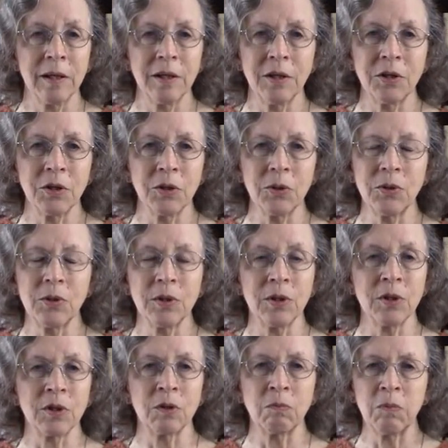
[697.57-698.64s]
It shows that
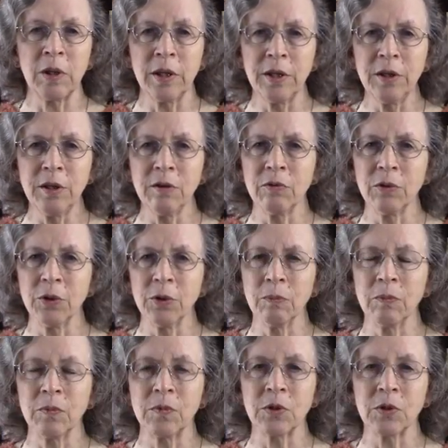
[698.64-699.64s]
there's plenty of room,